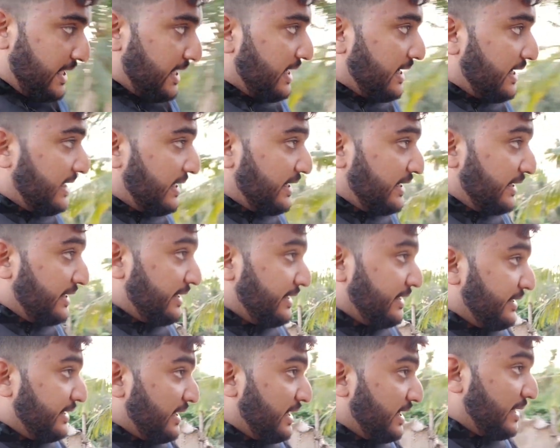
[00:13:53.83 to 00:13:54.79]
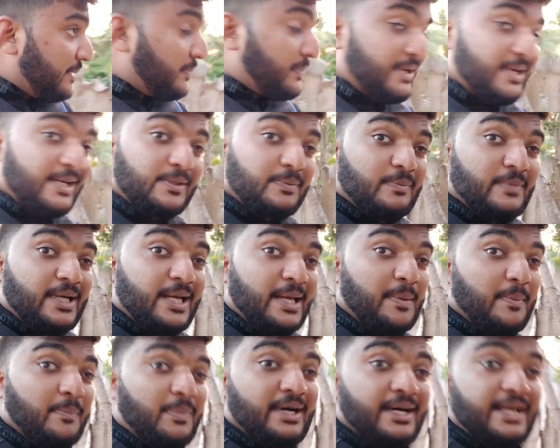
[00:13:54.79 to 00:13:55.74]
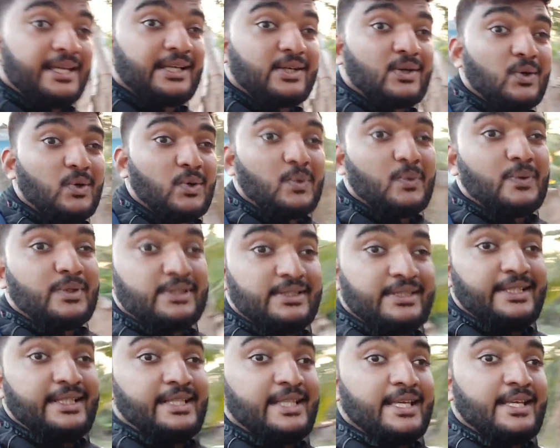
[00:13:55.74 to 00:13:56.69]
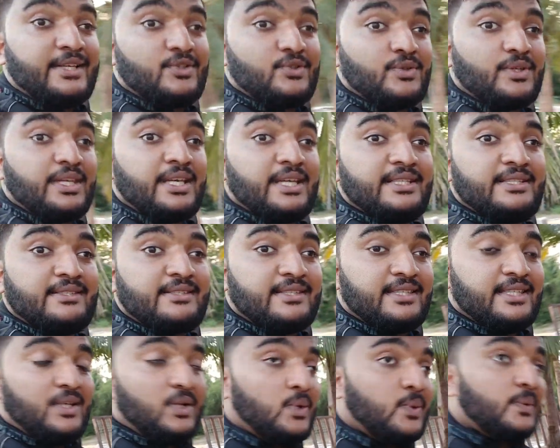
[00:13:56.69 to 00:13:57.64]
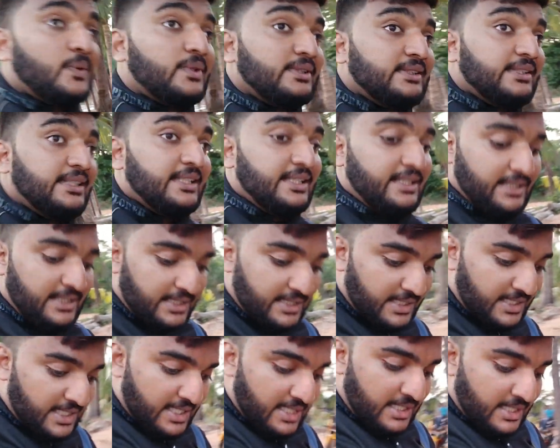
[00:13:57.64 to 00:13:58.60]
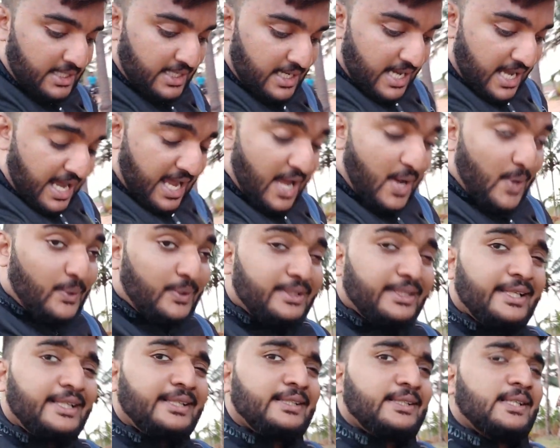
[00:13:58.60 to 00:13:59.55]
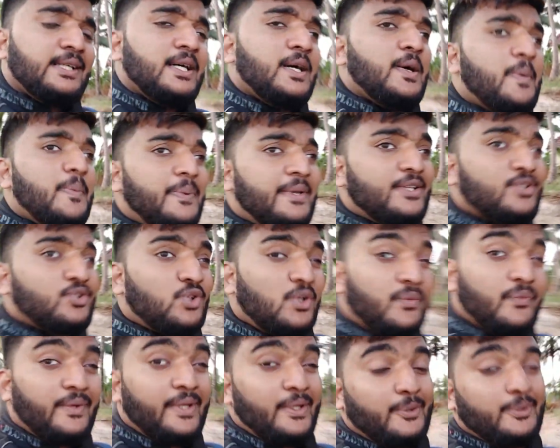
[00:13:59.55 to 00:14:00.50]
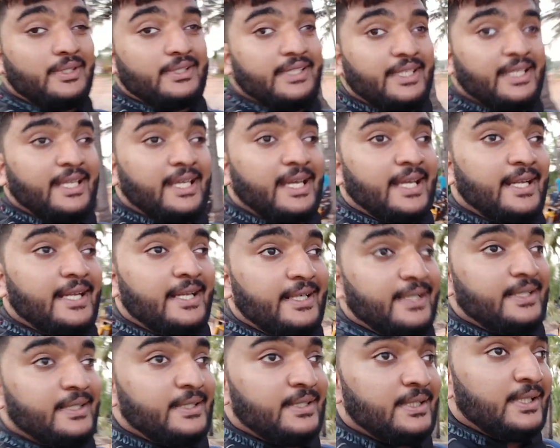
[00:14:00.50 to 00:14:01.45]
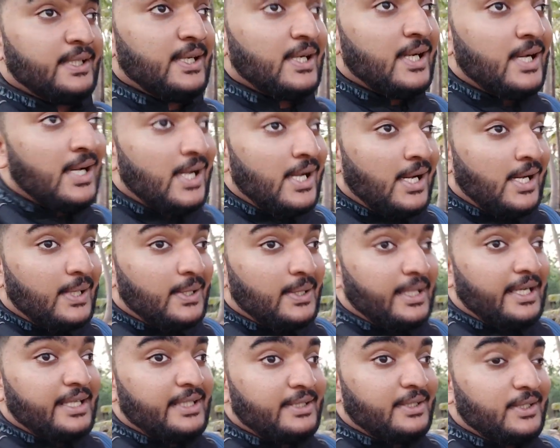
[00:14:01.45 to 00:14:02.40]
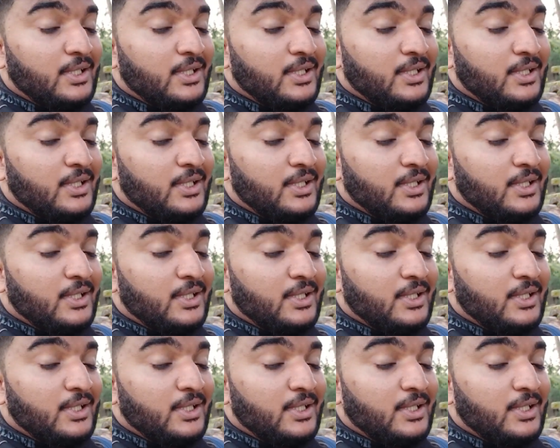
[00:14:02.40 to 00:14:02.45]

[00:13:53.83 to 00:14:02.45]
and i parked my bike over there as you can see over there i have clicked uh, pics of everything and uh, right